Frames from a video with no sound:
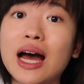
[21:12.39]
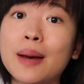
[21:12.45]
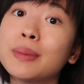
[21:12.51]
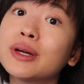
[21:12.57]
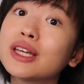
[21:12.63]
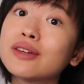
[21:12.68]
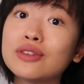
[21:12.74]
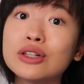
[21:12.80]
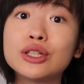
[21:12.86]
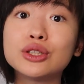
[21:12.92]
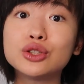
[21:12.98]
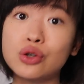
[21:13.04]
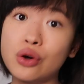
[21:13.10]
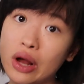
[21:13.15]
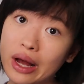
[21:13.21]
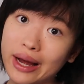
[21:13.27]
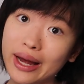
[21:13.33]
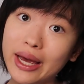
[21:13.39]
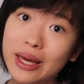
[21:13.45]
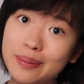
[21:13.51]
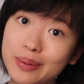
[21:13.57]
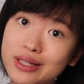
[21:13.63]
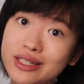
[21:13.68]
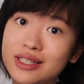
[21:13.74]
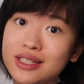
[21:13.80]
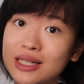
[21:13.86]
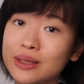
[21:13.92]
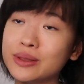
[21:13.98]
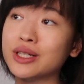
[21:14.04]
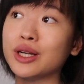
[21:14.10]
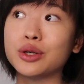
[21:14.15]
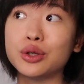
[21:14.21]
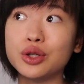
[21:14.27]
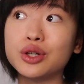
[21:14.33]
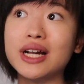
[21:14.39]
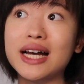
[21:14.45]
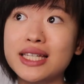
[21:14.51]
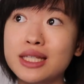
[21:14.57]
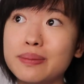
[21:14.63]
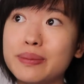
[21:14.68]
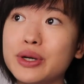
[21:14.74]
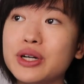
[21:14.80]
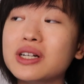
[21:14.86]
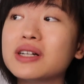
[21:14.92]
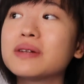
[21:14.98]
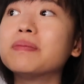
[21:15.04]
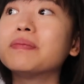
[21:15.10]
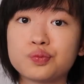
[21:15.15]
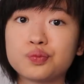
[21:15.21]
I'm gonna give it a try, because it sounds like a good ass book.